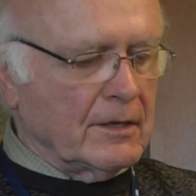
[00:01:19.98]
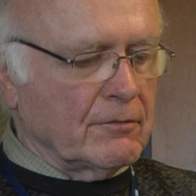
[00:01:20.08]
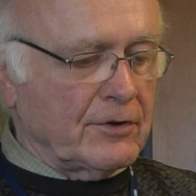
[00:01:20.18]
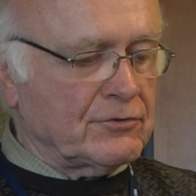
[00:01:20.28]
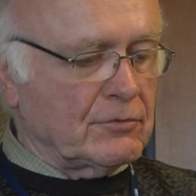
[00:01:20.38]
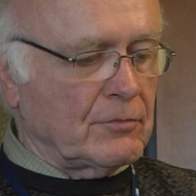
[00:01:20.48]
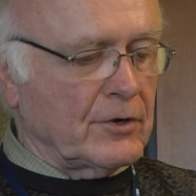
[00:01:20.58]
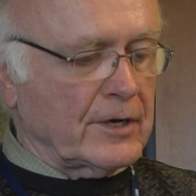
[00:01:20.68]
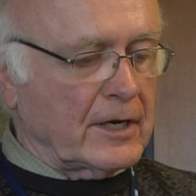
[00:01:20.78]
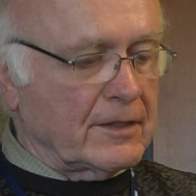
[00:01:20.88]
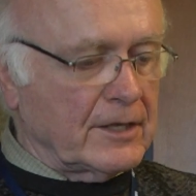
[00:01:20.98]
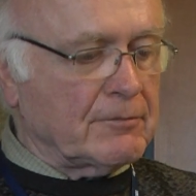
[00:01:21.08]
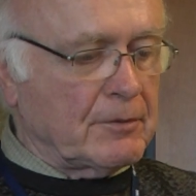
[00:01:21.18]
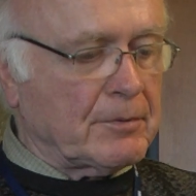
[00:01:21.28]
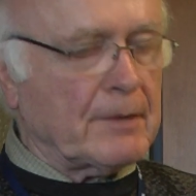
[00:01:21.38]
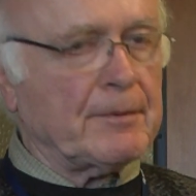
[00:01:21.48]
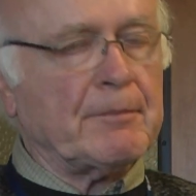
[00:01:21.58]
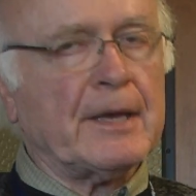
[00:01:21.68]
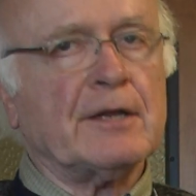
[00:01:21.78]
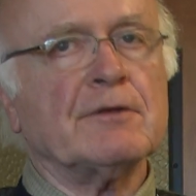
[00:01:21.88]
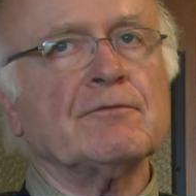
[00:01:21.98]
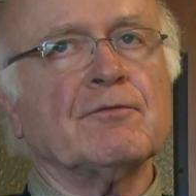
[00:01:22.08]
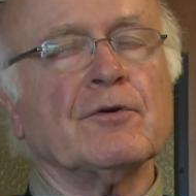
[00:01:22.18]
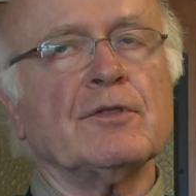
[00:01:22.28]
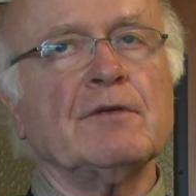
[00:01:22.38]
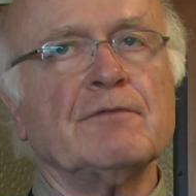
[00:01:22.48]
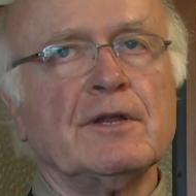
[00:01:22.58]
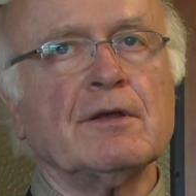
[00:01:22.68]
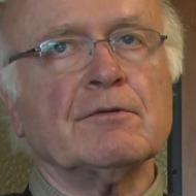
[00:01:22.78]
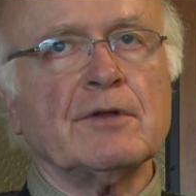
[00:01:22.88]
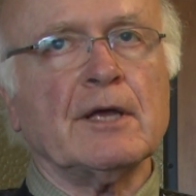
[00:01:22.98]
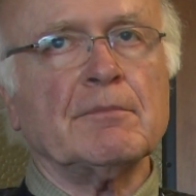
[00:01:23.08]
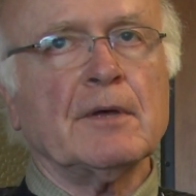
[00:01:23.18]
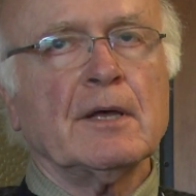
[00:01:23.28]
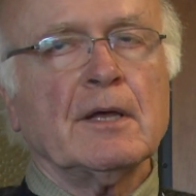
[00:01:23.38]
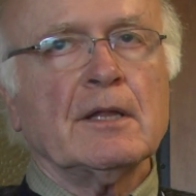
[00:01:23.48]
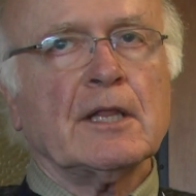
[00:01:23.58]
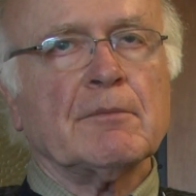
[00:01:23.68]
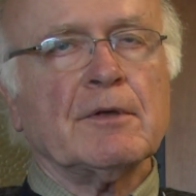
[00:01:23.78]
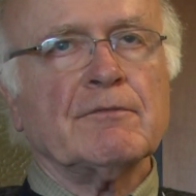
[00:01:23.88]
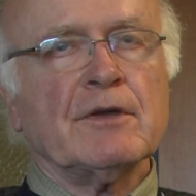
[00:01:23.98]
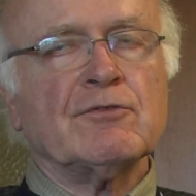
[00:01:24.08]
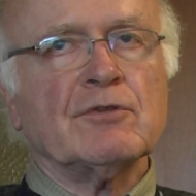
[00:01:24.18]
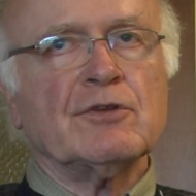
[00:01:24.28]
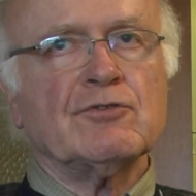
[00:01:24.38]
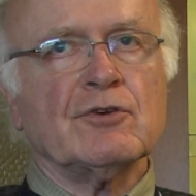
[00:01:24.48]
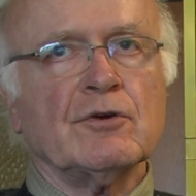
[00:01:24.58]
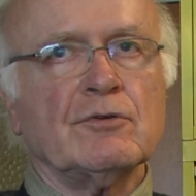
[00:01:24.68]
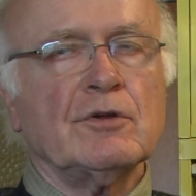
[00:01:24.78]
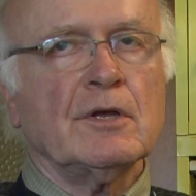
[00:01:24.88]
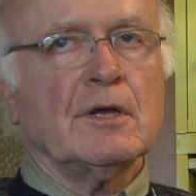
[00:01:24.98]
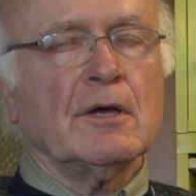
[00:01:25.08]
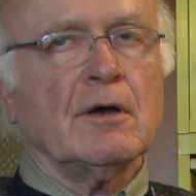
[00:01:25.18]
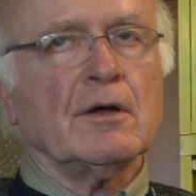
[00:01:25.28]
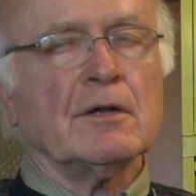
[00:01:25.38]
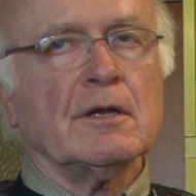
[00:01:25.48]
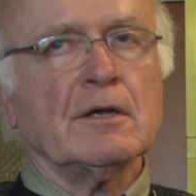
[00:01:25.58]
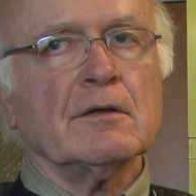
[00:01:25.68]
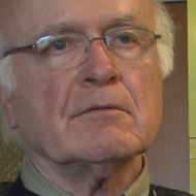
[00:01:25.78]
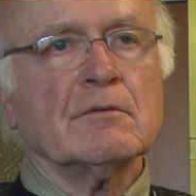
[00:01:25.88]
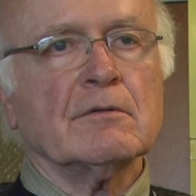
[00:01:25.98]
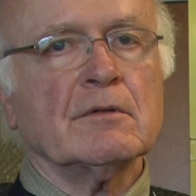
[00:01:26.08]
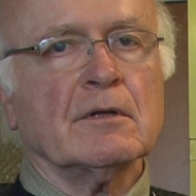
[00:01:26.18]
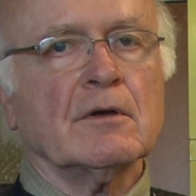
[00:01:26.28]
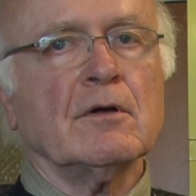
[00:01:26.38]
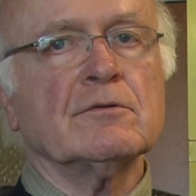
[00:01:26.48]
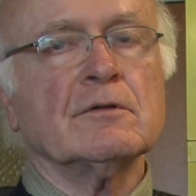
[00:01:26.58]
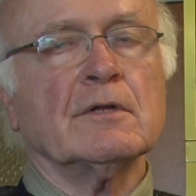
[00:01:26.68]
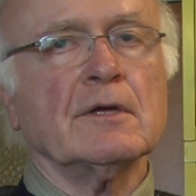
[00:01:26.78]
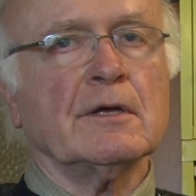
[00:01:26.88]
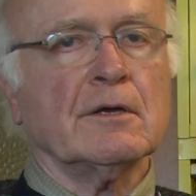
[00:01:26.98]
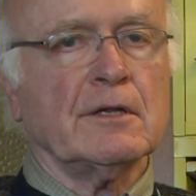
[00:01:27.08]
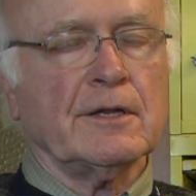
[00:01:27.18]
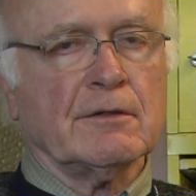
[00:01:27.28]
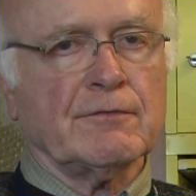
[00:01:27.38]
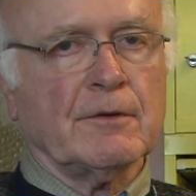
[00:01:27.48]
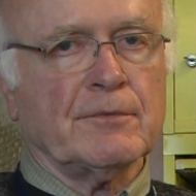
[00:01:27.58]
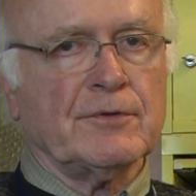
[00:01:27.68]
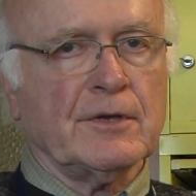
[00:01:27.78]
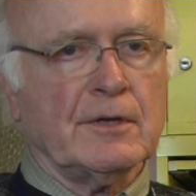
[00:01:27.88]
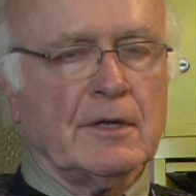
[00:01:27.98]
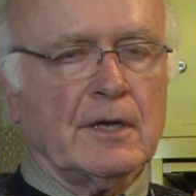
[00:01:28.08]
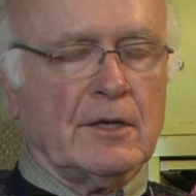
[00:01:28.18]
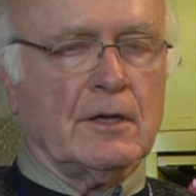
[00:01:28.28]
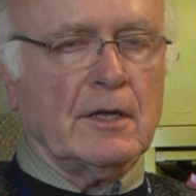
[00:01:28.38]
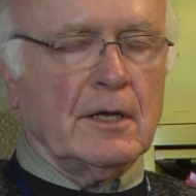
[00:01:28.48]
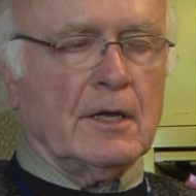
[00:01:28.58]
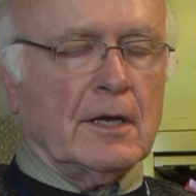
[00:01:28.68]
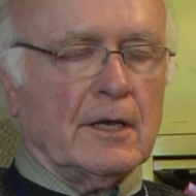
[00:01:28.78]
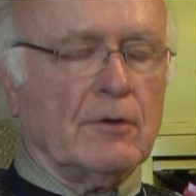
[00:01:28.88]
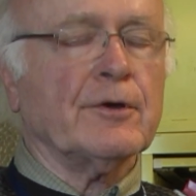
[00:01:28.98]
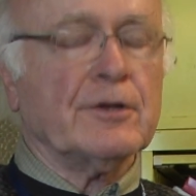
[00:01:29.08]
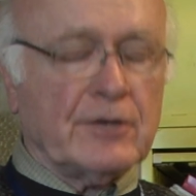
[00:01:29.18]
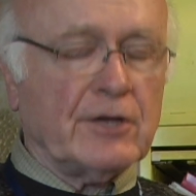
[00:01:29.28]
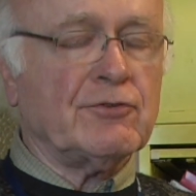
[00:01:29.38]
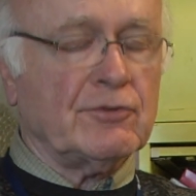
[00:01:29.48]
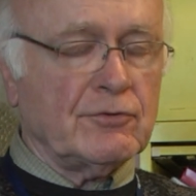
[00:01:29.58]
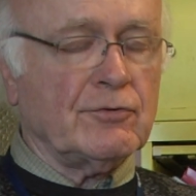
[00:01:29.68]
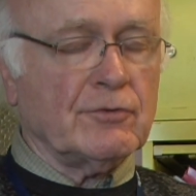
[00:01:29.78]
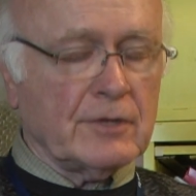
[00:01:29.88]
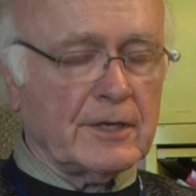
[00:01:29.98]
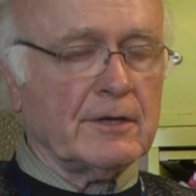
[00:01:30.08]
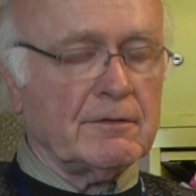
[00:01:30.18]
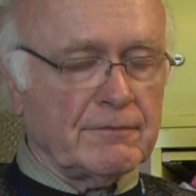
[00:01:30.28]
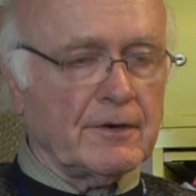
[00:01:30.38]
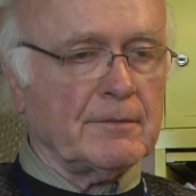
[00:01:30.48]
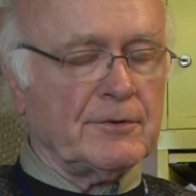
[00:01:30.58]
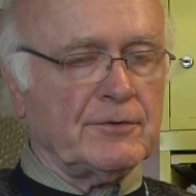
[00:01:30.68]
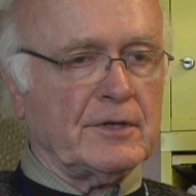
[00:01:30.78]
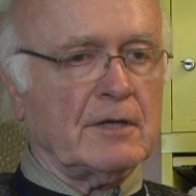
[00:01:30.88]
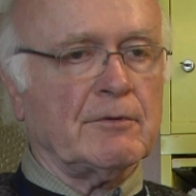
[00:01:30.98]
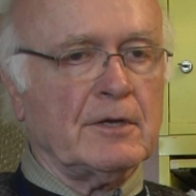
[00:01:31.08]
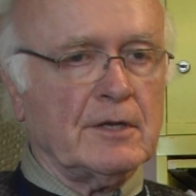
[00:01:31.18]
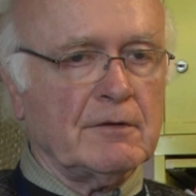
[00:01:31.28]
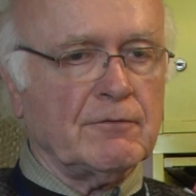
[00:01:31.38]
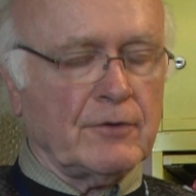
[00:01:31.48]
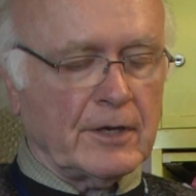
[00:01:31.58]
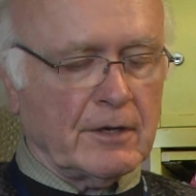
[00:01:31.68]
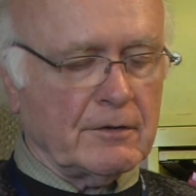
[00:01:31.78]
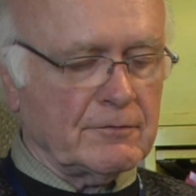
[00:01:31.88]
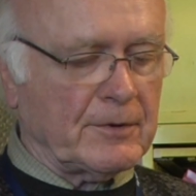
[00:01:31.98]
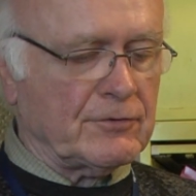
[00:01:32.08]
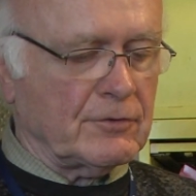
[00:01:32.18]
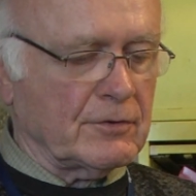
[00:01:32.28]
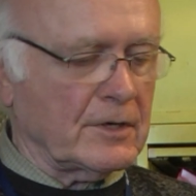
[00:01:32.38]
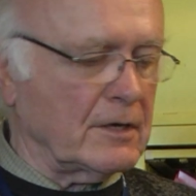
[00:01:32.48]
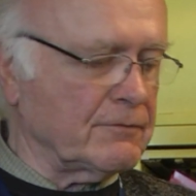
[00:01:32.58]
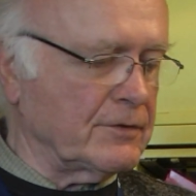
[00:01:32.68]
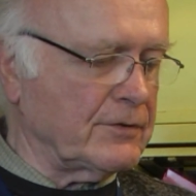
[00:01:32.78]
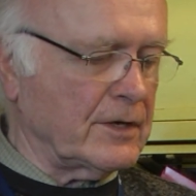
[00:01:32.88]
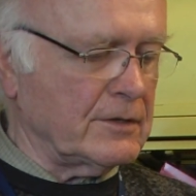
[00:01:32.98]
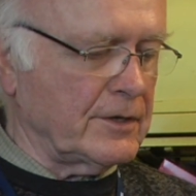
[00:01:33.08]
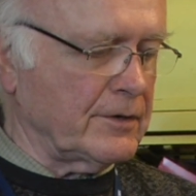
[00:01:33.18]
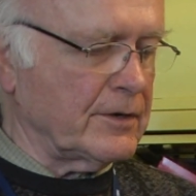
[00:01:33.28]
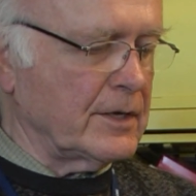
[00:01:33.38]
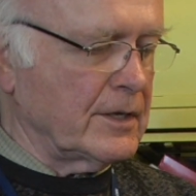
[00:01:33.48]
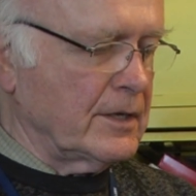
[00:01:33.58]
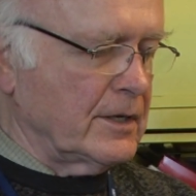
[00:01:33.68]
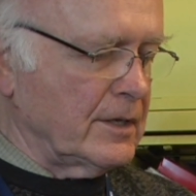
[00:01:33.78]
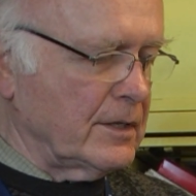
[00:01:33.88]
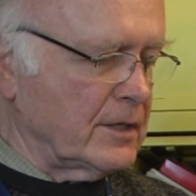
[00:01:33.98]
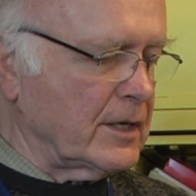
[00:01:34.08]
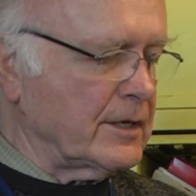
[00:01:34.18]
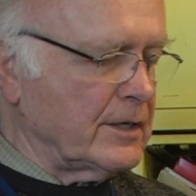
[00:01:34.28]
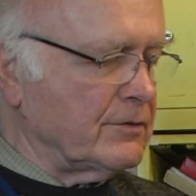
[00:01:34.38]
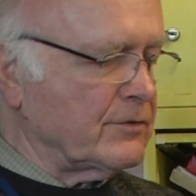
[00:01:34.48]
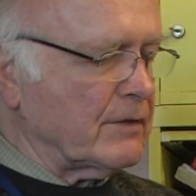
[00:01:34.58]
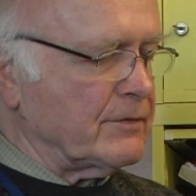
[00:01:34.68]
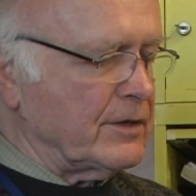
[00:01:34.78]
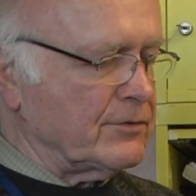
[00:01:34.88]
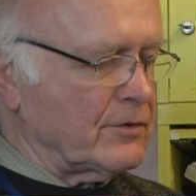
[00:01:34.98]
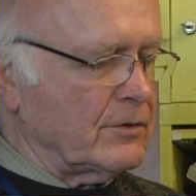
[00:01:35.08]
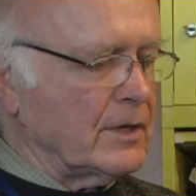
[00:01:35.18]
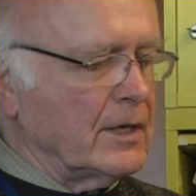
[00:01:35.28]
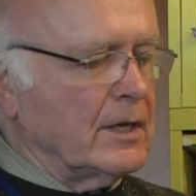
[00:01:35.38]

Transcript: question mark, and I think we probably made it for the videotape that we eventually showed on called Clinical Pharmacy, an orientation to clinical pharmacy that we did for a special conference held here in the 1970s. So